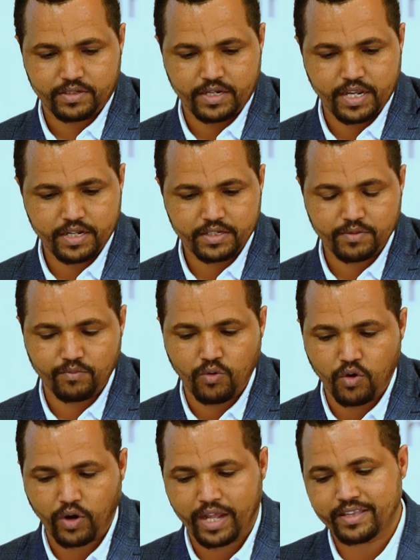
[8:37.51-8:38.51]
It needs
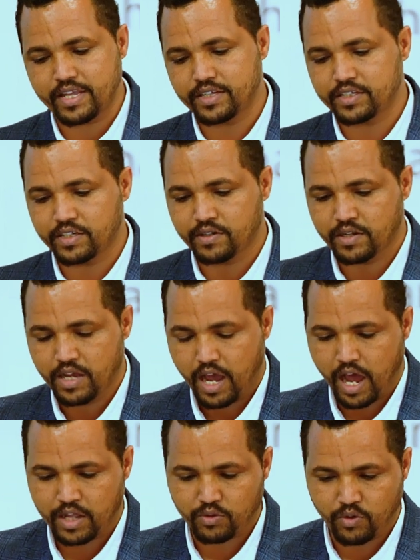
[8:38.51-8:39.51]
more attention
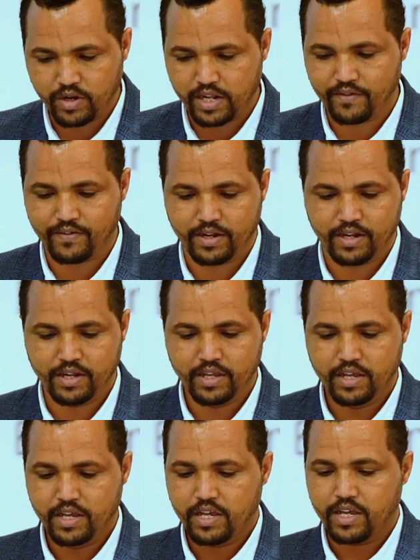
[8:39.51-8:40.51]
at all level,
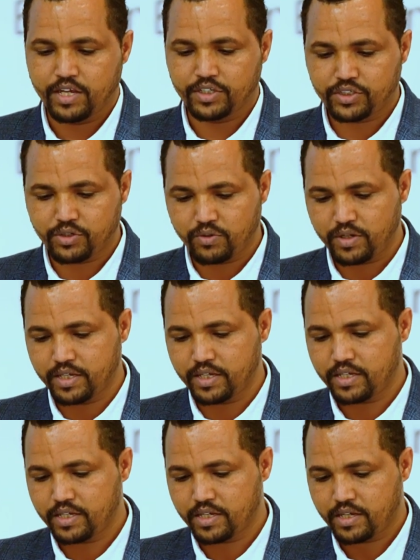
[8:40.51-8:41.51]

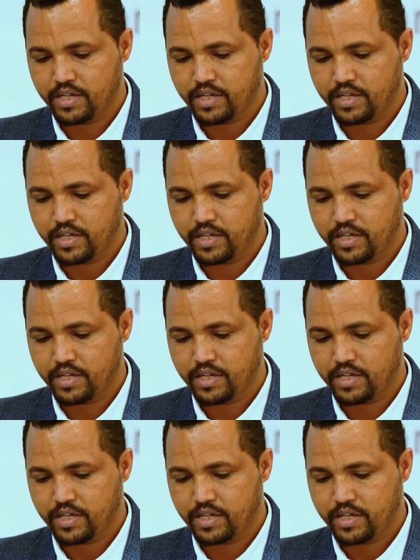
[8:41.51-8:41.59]
ensuring